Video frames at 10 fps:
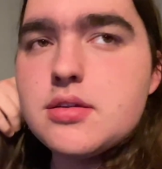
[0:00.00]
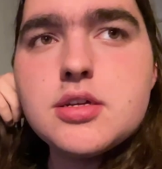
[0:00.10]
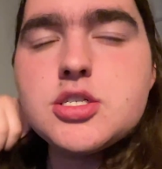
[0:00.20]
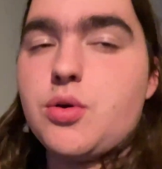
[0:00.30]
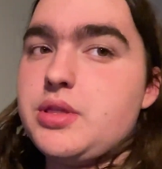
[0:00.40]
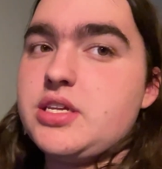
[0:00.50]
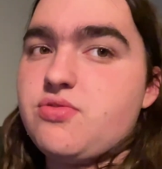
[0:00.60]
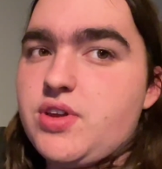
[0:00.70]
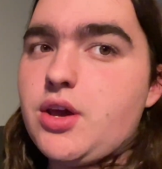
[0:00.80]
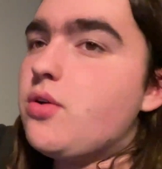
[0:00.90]
So in this
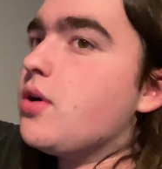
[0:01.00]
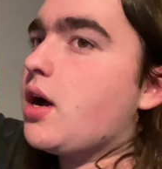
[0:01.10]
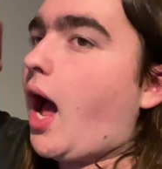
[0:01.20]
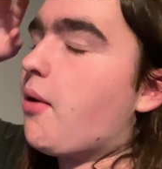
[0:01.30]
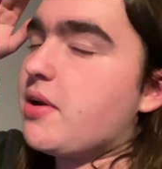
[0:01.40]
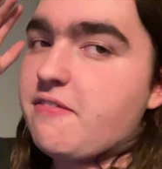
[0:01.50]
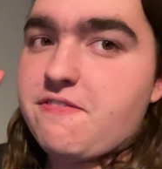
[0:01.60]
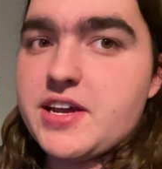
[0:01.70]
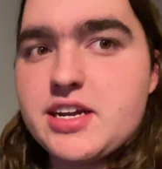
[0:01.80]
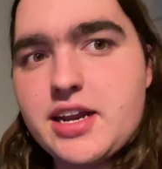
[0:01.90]
video, I went and
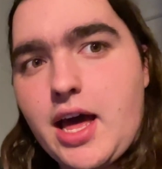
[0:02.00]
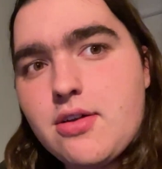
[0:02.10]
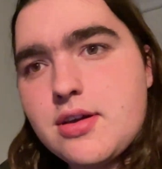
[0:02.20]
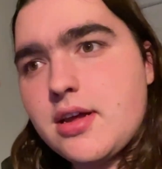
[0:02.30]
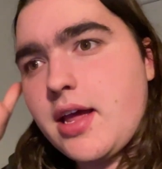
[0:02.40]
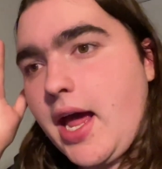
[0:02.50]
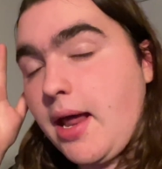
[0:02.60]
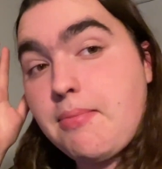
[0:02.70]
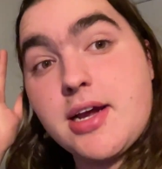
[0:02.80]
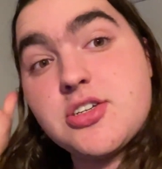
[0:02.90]
figured it out
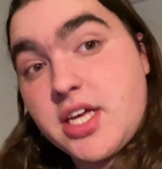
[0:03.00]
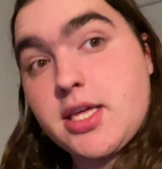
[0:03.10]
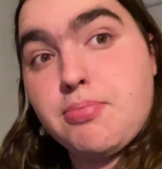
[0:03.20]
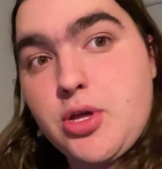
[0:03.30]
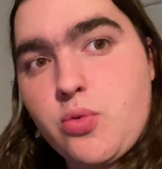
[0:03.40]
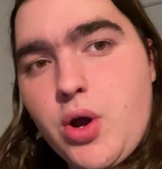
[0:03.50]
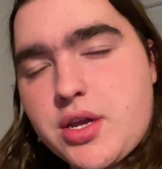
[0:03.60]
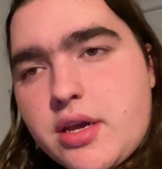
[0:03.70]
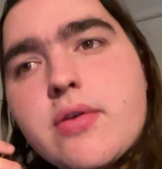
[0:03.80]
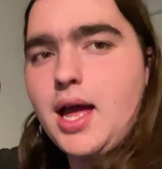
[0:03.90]
and managed to get the computer
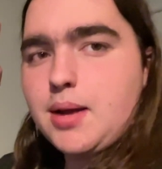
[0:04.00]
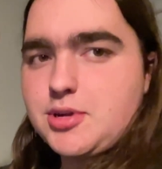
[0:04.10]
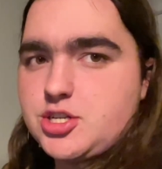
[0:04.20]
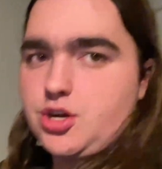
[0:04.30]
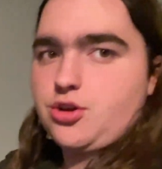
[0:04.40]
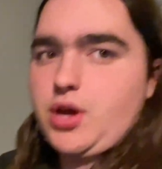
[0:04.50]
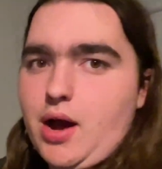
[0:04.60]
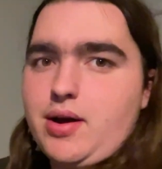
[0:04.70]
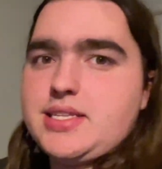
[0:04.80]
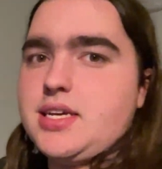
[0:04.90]
working. I'm going to show you
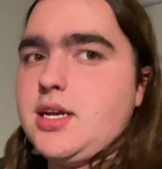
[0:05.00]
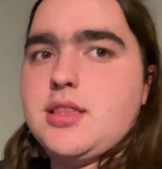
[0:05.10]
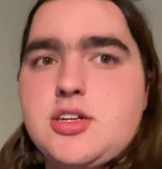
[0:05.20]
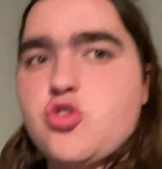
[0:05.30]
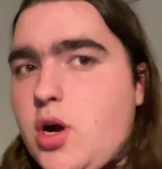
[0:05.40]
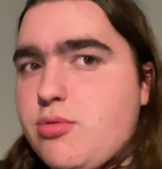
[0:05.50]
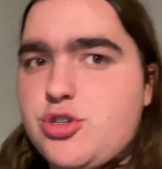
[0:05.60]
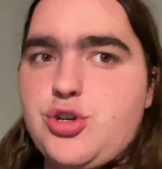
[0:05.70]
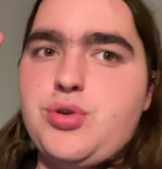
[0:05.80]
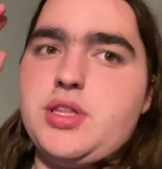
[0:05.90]
how I did it, the
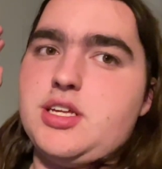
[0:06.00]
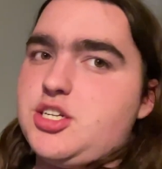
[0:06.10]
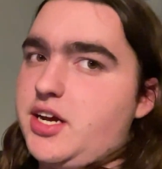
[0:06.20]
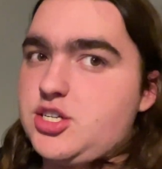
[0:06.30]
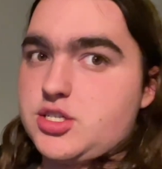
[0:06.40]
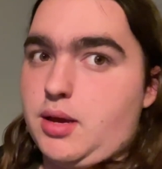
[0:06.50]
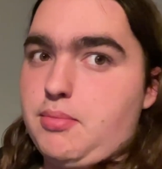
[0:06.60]
troubleshooting, the changes I